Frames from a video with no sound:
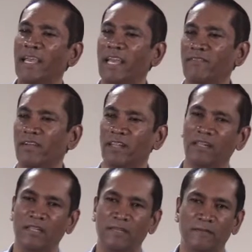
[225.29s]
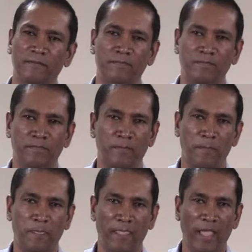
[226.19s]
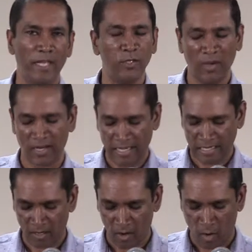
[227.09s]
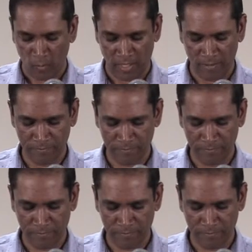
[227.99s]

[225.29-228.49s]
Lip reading: level and to a greater glory.